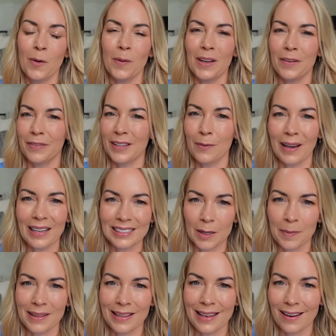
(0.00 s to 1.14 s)
if he wakes
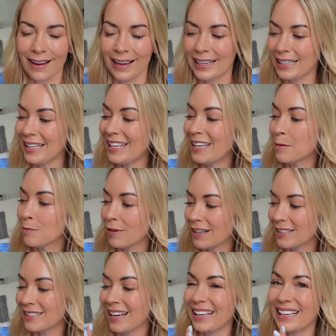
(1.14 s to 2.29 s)
up in the night, he can
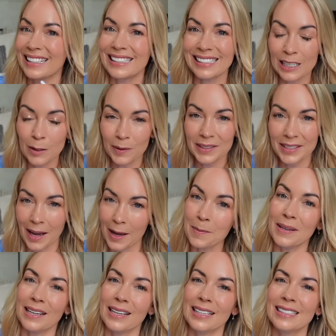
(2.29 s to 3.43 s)
press that, he can see what time
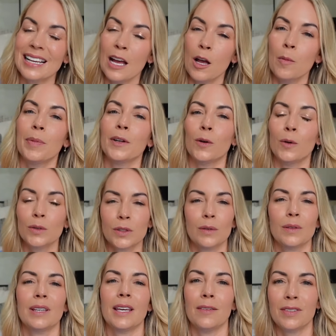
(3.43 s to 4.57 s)
it is, but it also
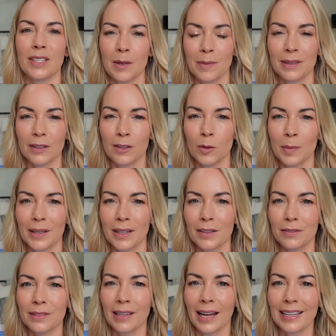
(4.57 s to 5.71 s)
gives him a little bit of
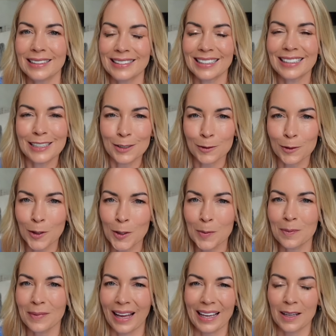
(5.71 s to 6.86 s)
light in his
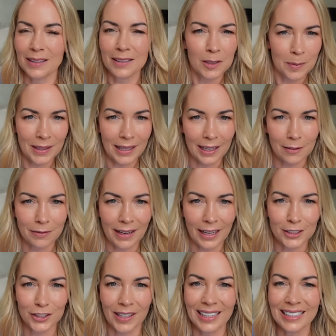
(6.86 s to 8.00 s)
room, like a little bit like a
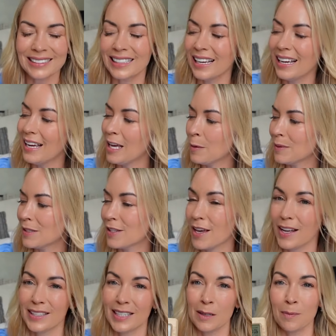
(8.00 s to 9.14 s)
flashlight. It was
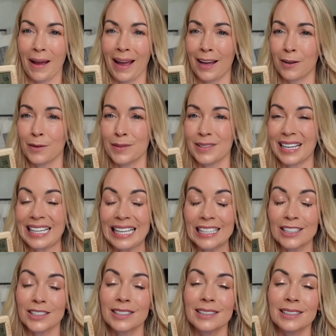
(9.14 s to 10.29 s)
£13 and he
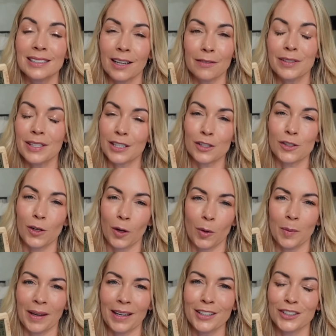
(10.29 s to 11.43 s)
just loves it so
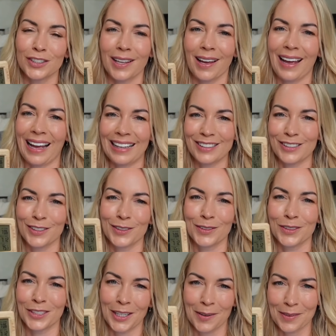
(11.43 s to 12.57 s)
much that I had to
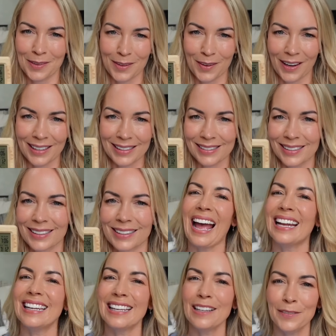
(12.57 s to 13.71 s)
share it with you guys.
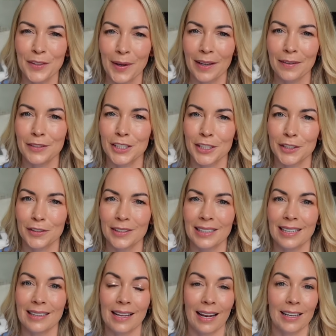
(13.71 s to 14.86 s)
And if you have
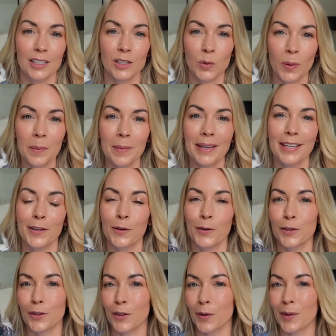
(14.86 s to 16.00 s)
children that like swimming or
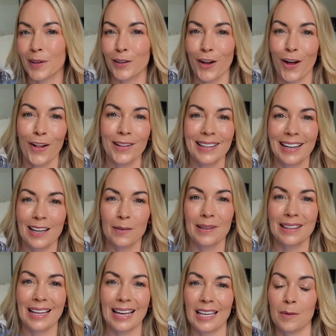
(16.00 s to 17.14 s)
you're going on holiday
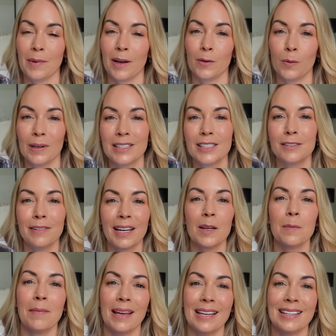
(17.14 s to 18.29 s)
with them, I wanted to
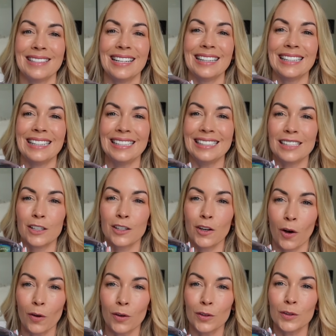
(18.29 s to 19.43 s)
recommend these
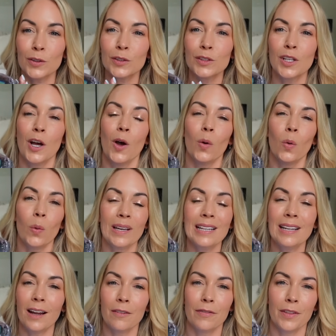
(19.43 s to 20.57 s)
goggles. We
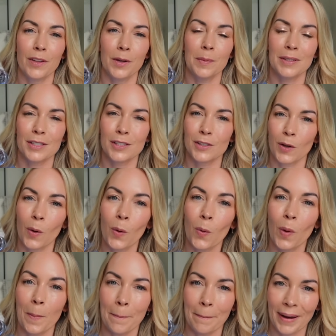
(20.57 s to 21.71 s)
love them
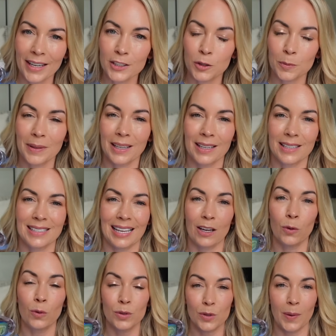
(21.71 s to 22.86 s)
so much because they
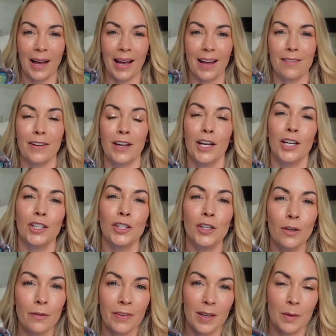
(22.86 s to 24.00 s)
also have
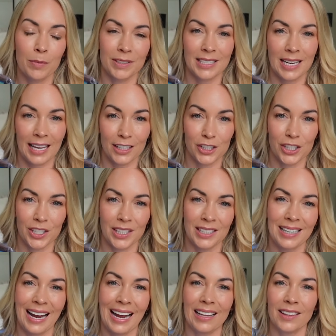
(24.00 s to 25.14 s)
UV
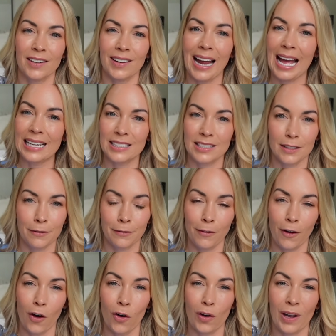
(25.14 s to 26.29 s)
protection and they're
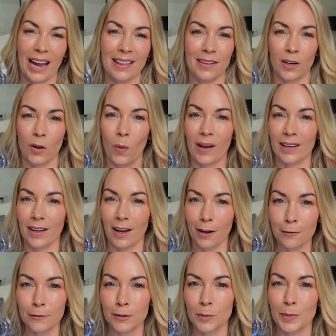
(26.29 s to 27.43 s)
anti-fog and they're quite
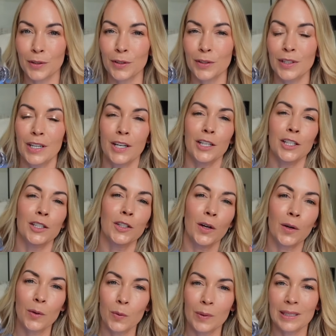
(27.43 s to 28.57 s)
comfortable. You
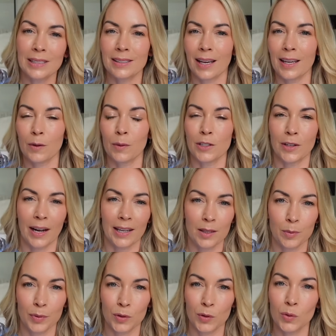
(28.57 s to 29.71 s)
know what it's like when you're at the
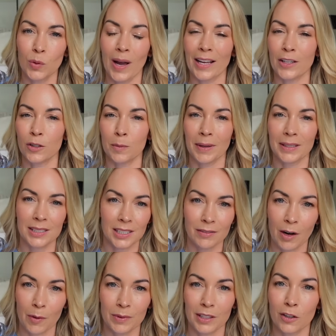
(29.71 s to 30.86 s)
pool and you're messing
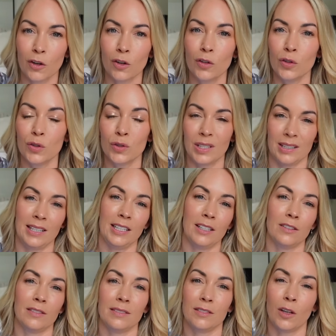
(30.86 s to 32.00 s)
around with the goggles and then you
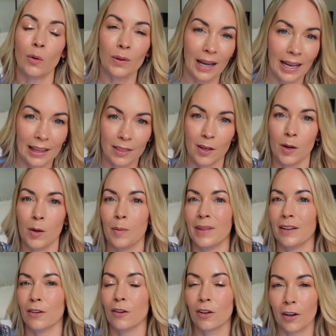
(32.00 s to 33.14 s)
don't like them and
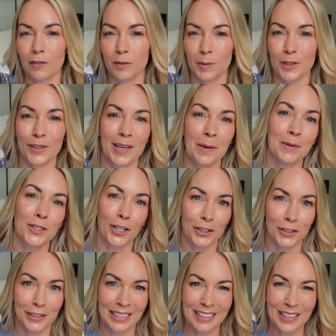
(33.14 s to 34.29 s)
they're not comfortable, you keep
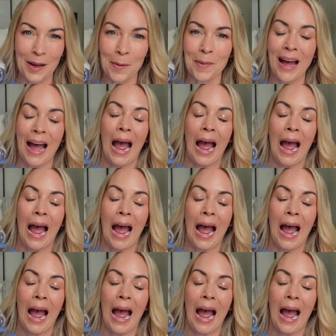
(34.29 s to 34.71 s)
adjusting them.